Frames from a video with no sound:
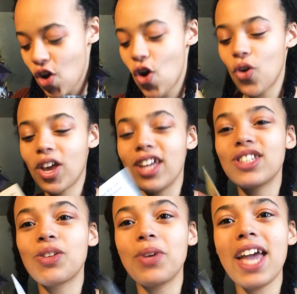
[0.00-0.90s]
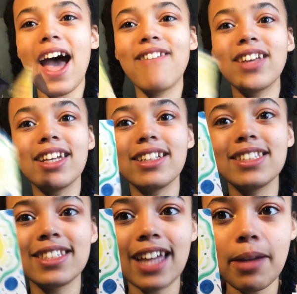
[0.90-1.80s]
Okay, so we have
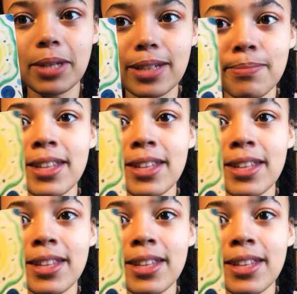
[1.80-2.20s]
examine.